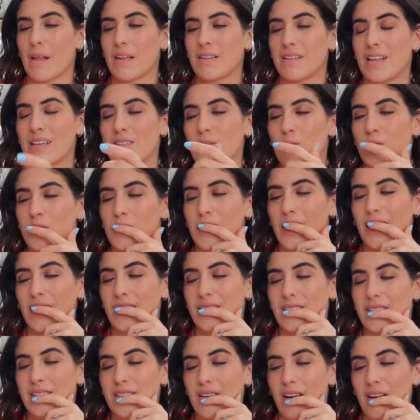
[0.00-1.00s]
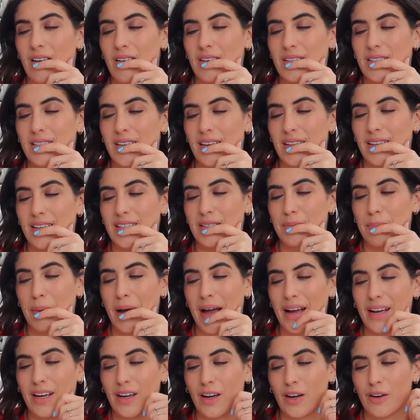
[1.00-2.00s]
there's also like a starter that's
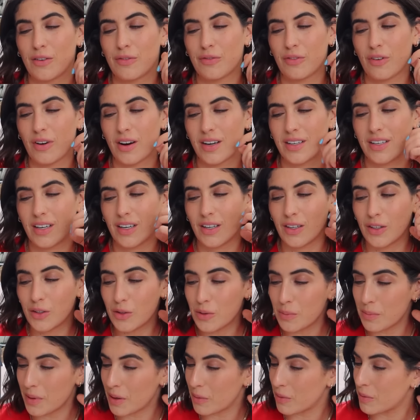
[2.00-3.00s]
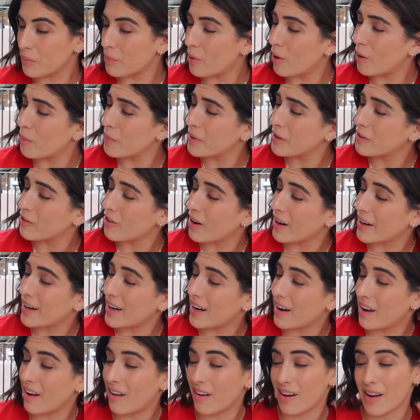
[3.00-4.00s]
panko fried halloumi with
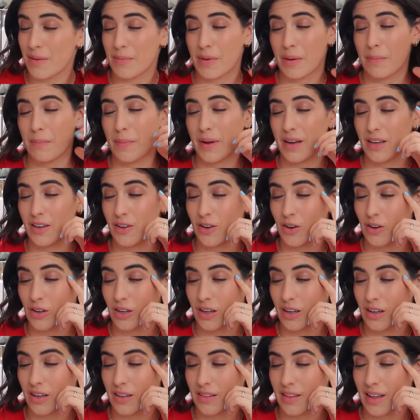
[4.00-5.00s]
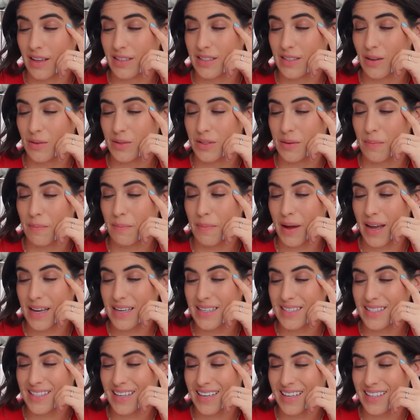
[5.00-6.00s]
pomegranate, lime, and mint yogurt. That sounds
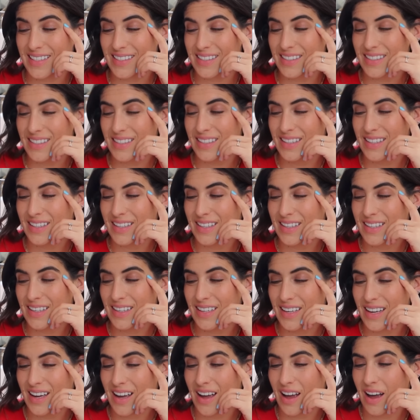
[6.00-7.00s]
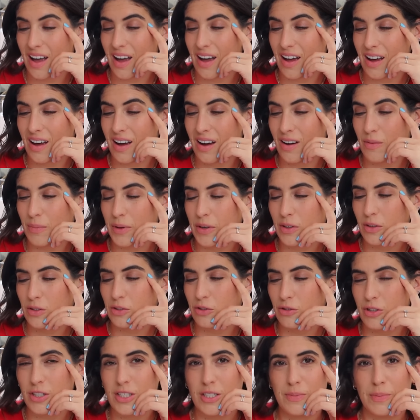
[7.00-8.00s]
amazing. Oh my god,
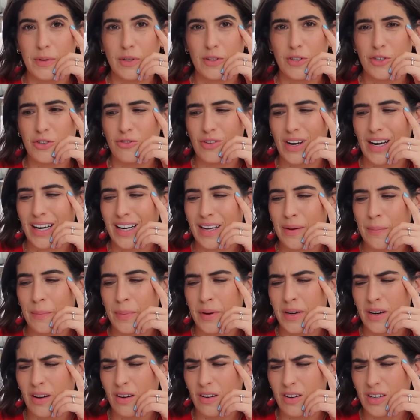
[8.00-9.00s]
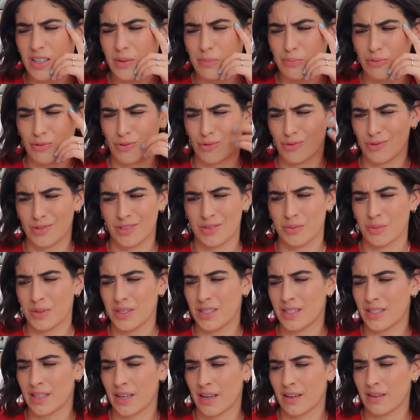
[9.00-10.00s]
crispy Australian banana prawns. What
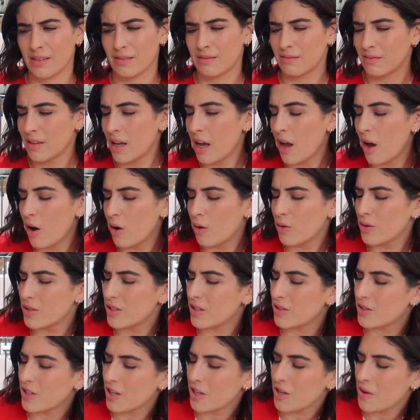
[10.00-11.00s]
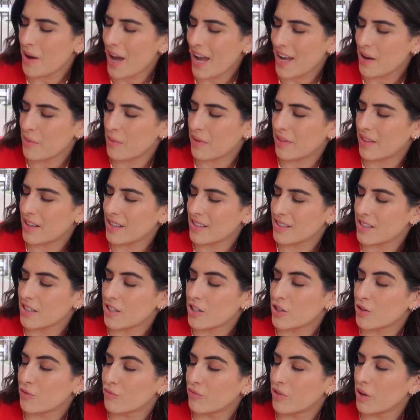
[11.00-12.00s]
is that? Was it? Don't you hate when things are
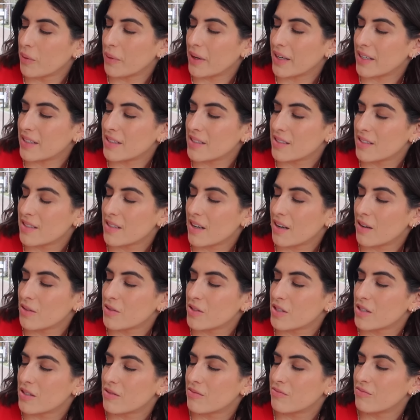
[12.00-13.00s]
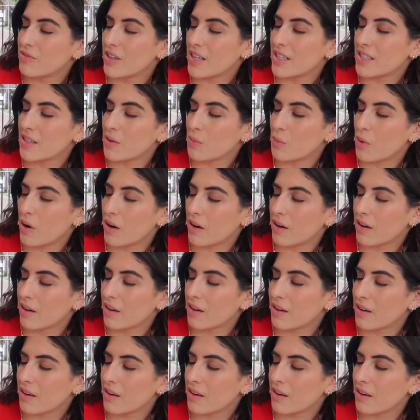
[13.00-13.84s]
just ruined? I was just reading one